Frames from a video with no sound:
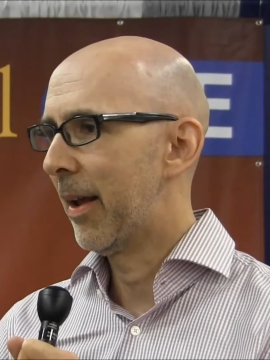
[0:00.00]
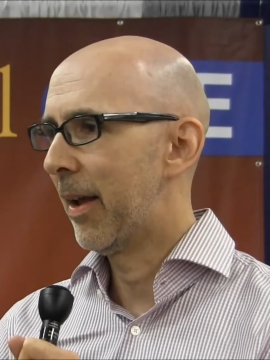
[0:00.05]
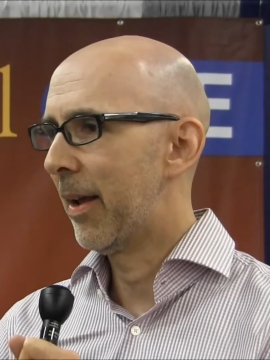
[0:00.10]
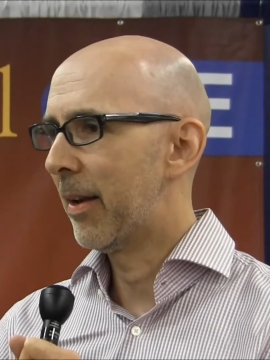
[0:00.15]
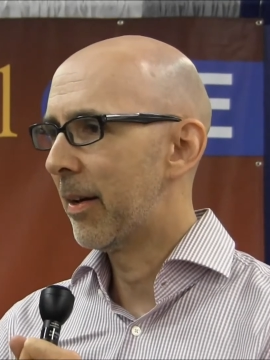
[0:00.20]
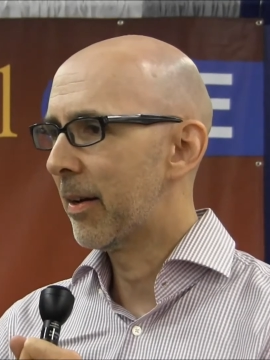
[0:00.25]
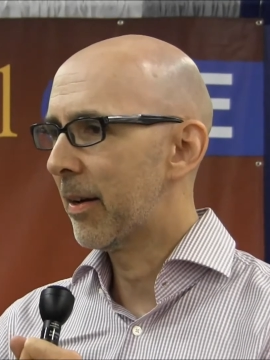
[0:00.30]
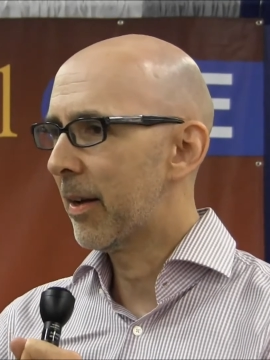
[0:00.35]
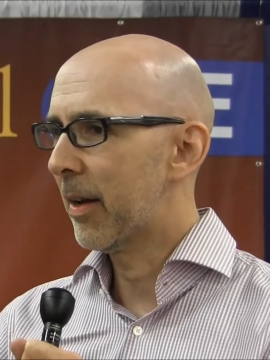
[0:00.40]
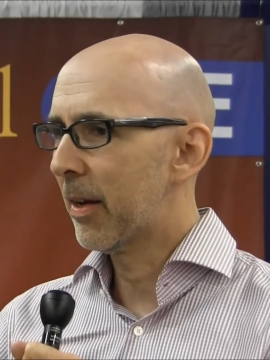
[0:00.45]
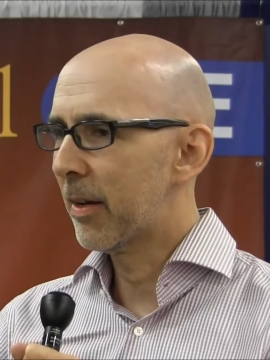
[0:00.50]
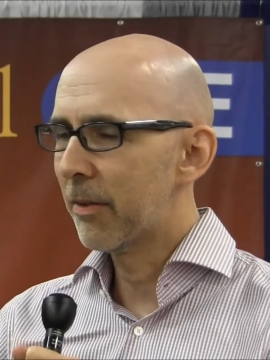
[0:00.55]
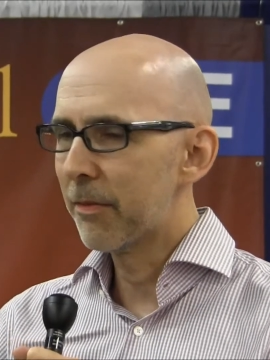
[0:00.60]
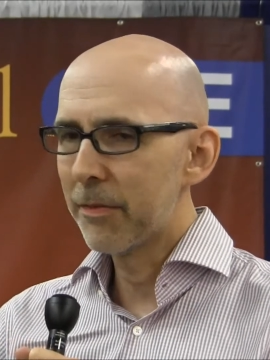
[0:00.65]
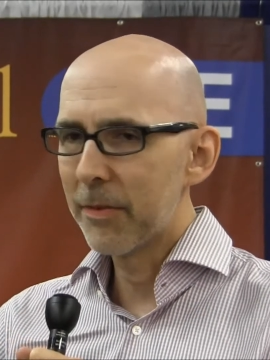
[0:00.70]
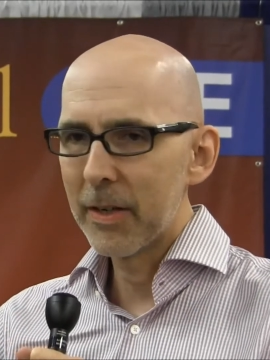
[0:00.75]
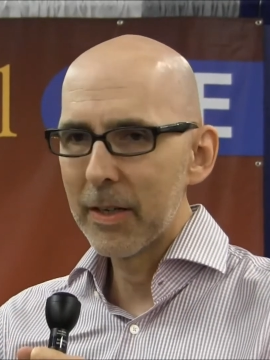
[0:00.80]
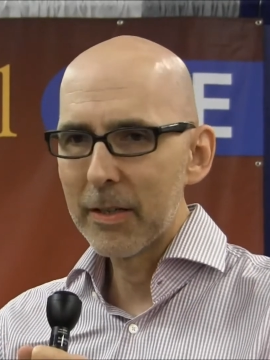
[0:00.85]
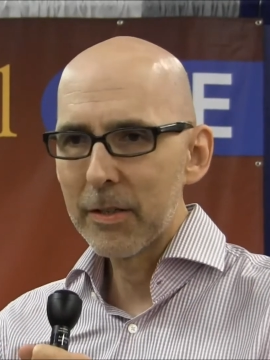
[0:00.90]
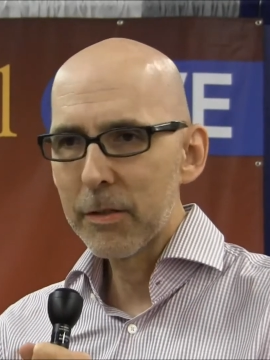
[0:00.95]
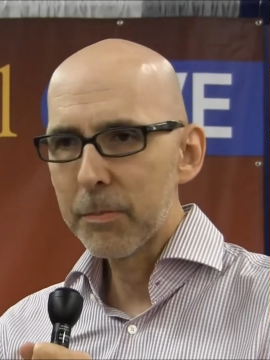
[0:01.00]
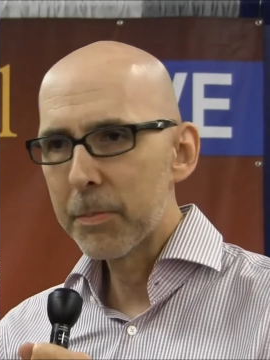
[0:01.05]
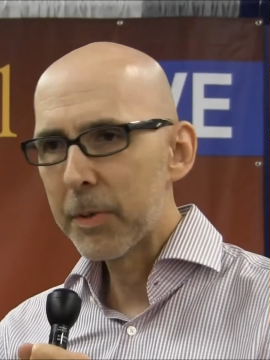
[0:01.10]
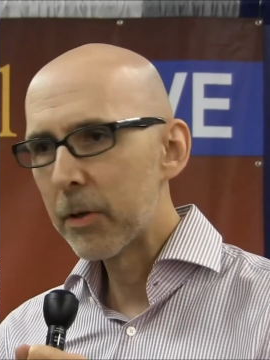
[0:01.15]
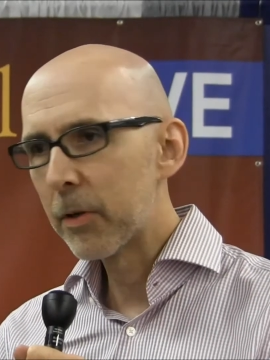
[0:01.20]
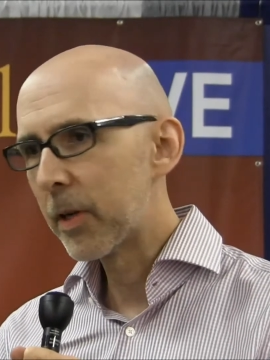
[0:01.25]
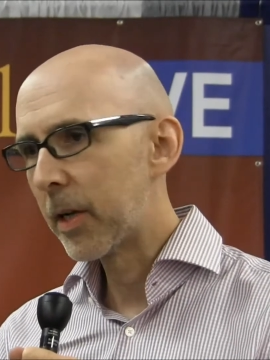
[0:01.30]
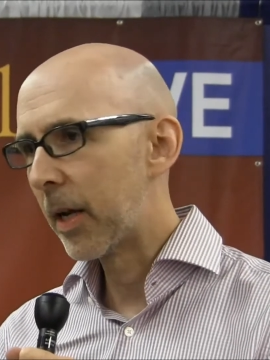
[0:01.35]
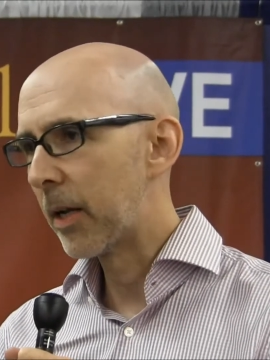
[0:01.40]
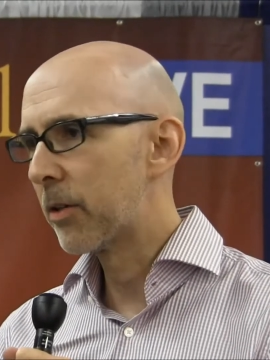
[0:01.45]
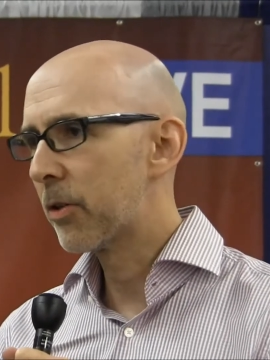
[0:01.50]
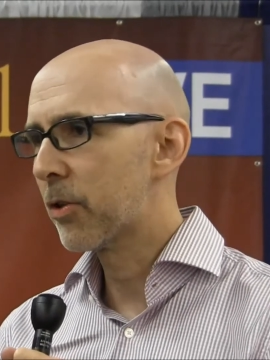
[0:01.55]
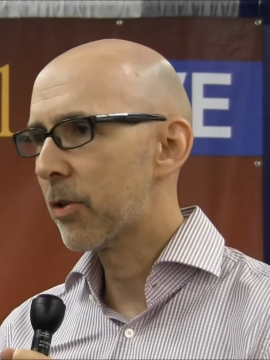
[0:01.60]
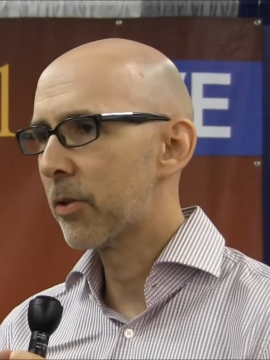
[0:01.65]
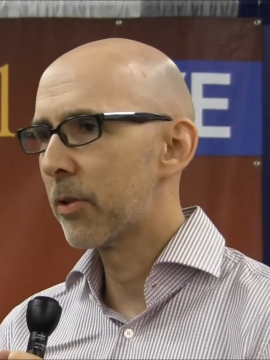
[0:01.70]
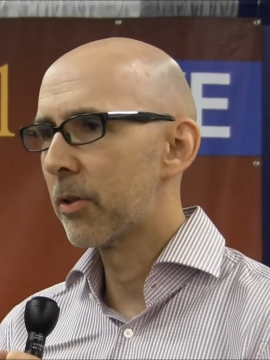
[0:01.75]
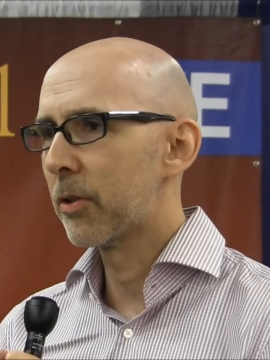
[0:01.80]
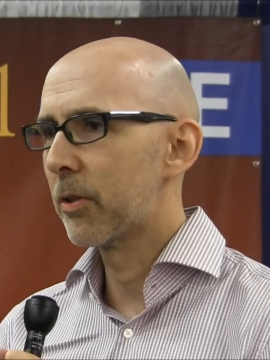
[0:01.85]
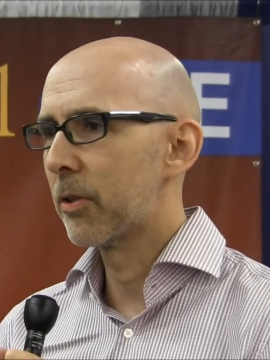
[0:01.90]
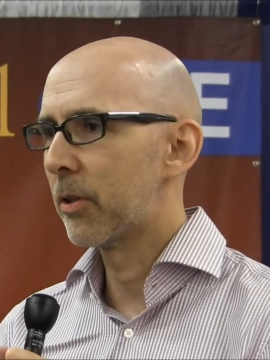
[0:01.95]
and a kind of
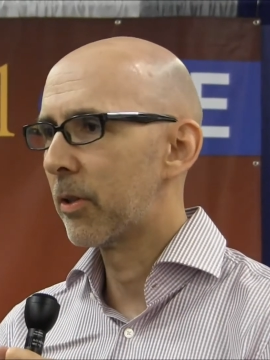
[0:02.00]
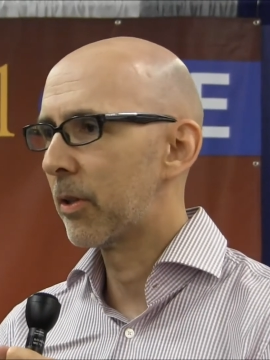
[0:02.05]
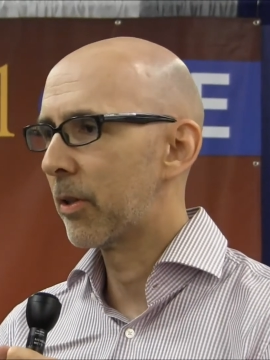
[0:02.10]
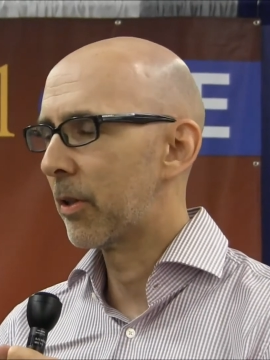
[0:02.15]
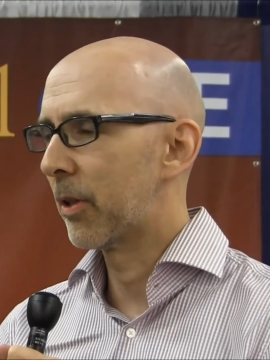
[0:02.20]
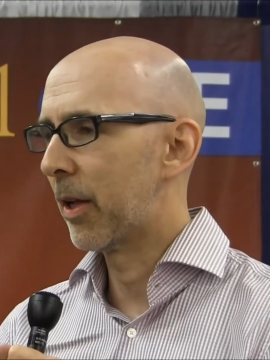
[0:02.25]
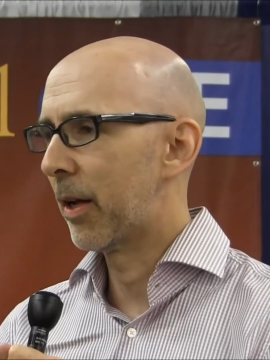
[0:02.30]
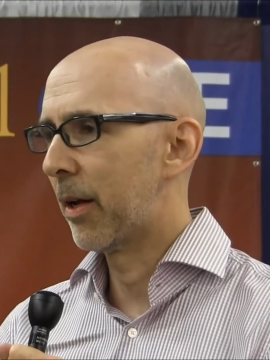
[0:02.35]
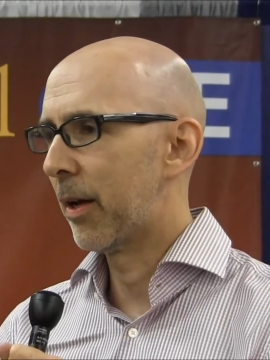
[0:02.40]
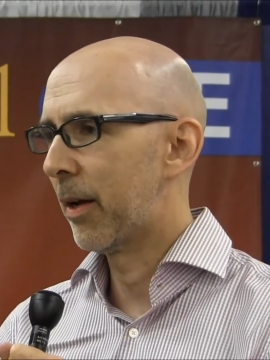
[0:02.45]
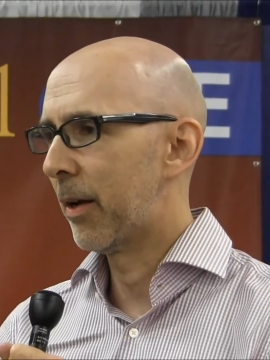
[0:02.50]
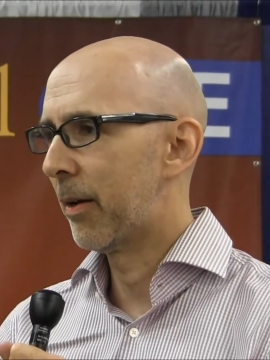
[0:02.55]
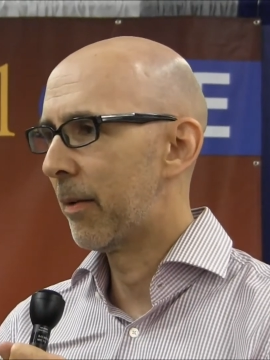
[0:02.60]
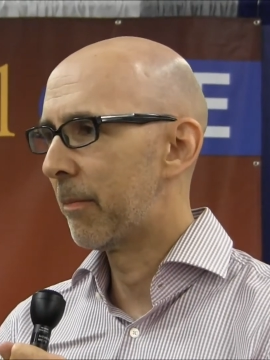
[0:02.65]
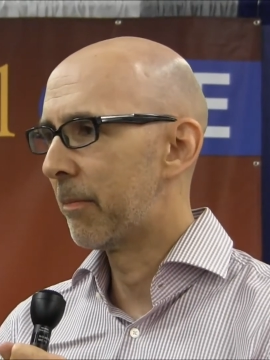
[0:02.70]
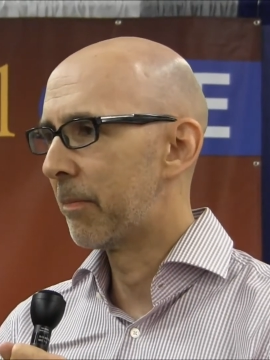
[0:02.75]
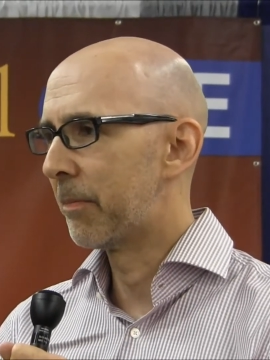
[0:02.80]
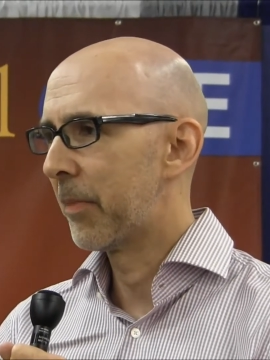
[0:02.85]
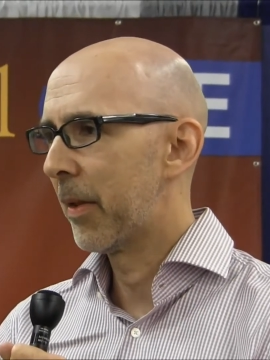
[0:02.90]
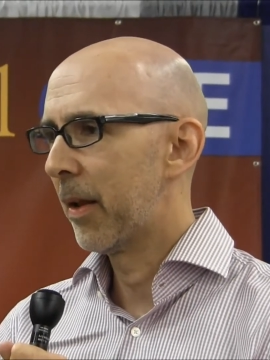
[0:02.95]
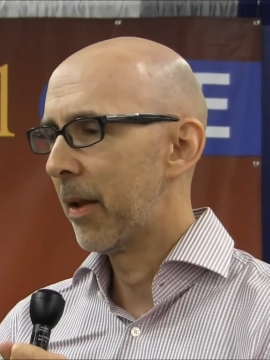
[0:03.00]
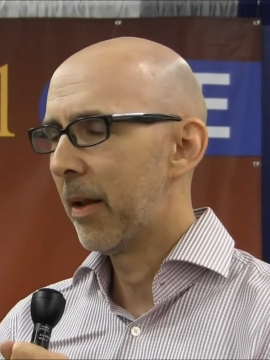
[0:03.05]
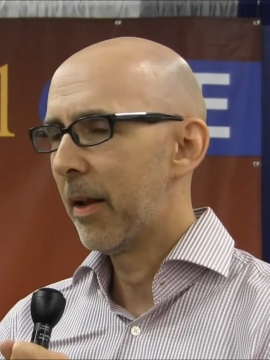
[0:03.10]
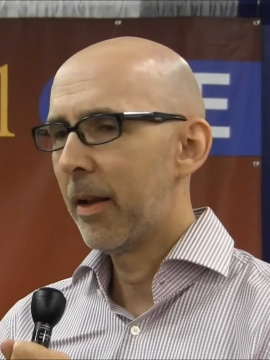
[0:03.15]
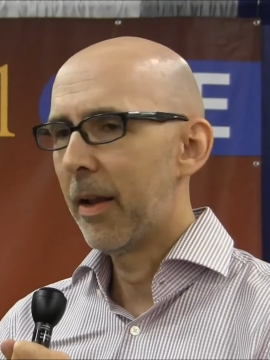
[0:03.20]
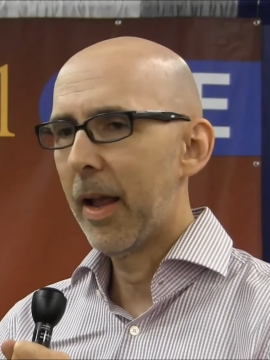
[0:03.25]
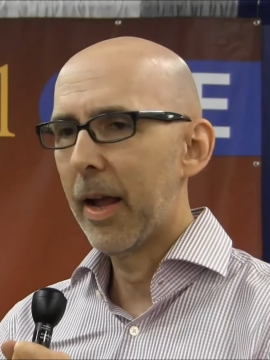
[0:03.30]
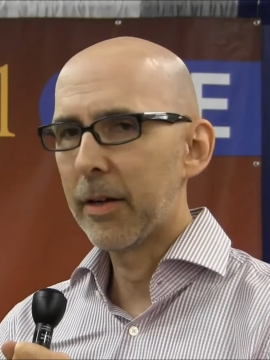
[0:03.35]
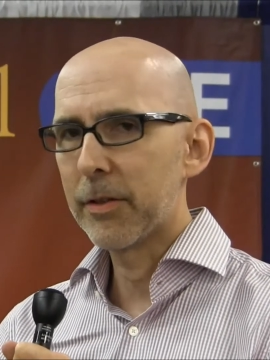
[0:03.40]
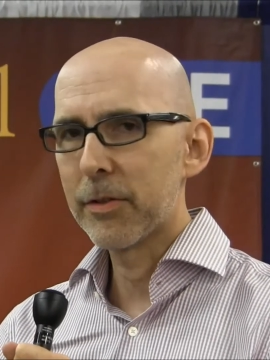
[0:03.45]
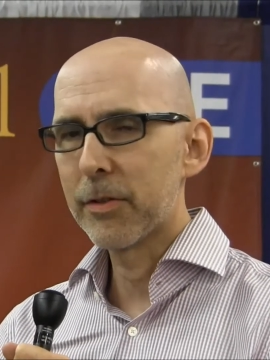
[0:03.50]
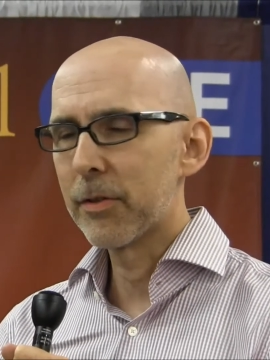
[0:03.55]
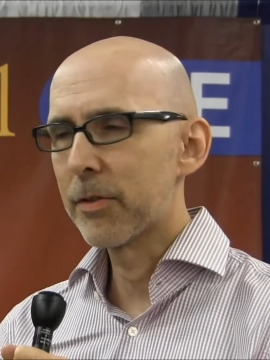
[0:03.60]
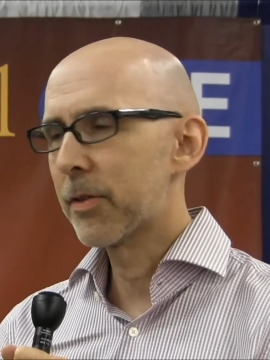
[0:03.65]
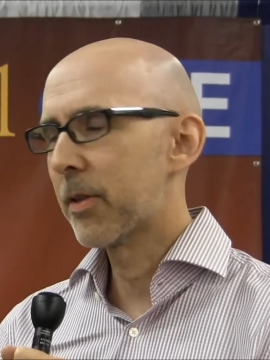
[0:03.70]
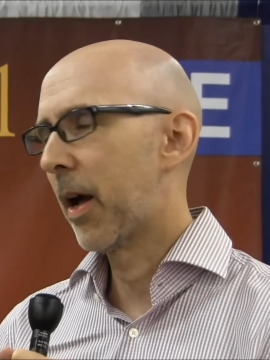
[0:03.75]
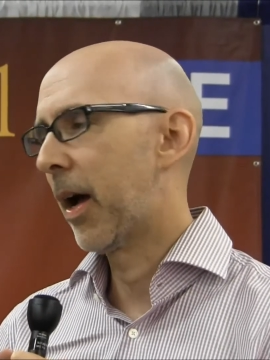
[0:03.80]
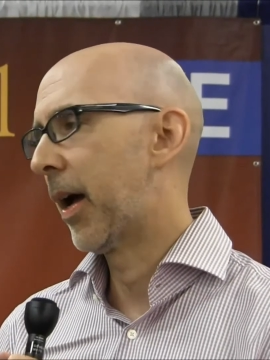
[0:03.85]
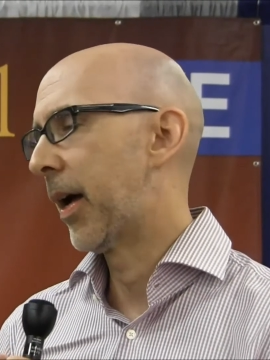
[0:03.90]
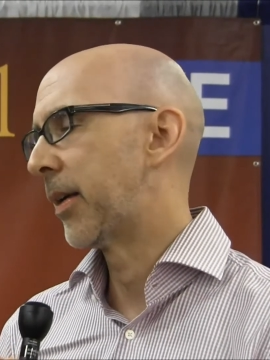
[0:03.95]
experiential um,
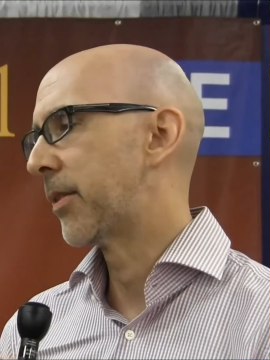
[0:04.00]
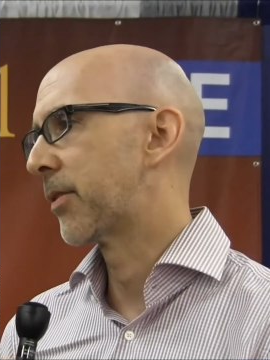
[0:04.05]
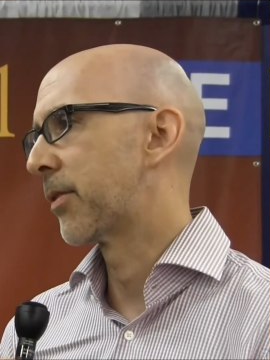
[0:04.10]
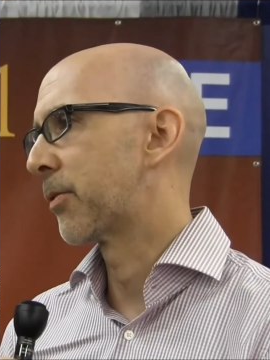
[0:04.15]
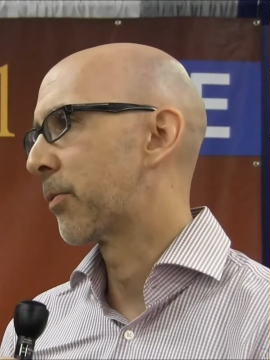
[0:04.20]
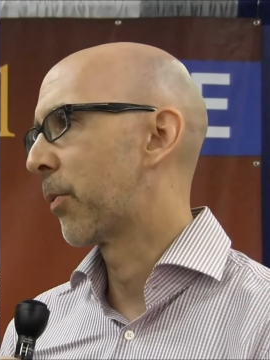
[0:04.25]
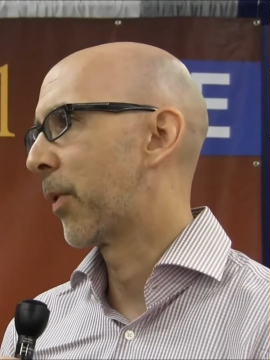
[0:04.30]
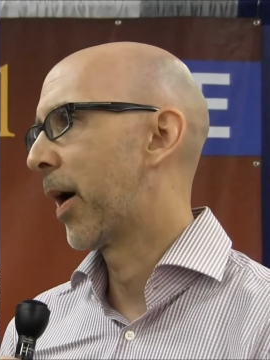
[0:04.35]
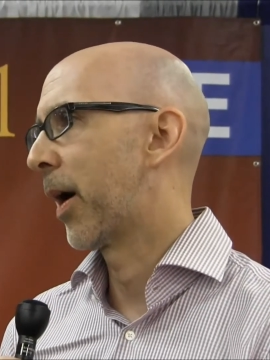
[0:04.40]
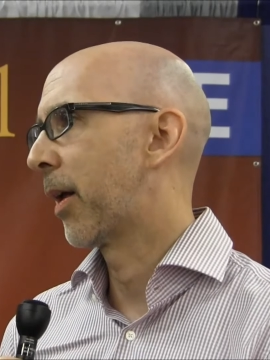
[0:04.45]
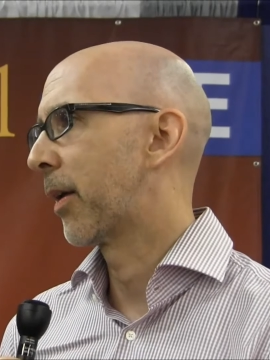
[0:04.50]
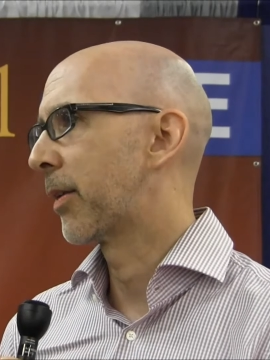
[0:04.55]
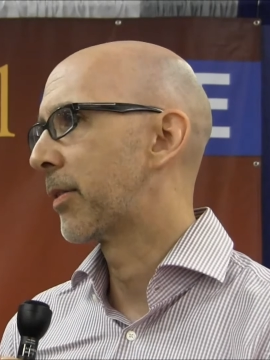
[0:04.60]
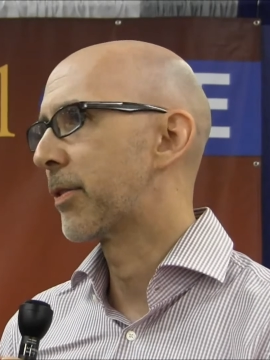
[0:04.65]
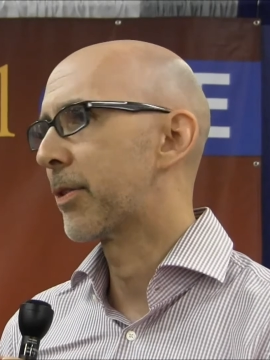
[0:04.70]
exercise as well.